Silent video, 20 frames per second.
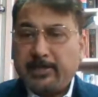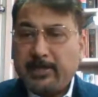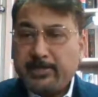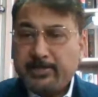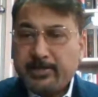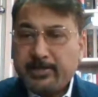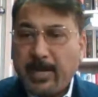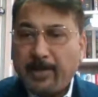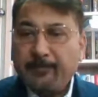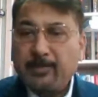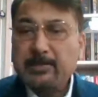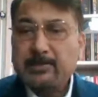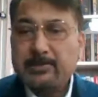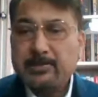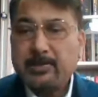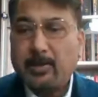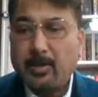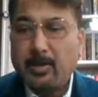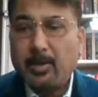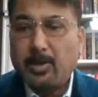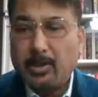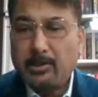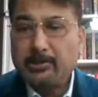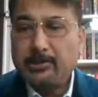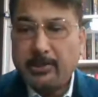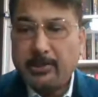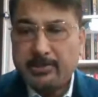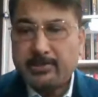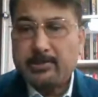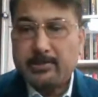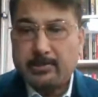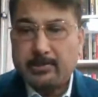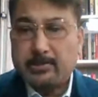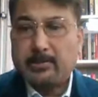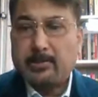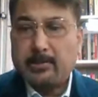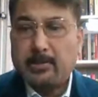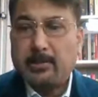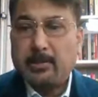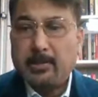data travels on this.